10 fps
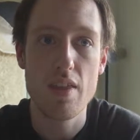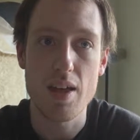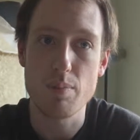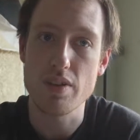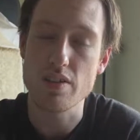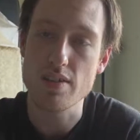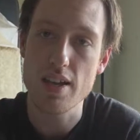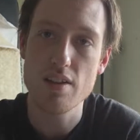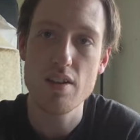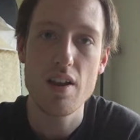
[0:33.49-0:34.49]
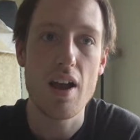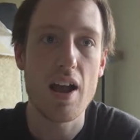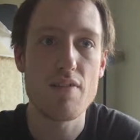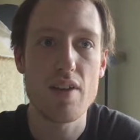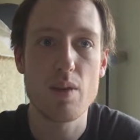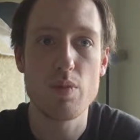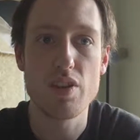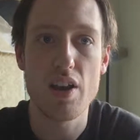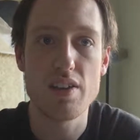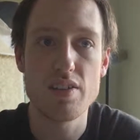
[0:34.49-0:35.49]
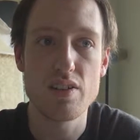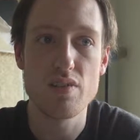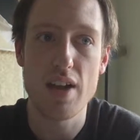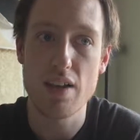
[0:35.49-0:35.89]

That being said, I found the idea of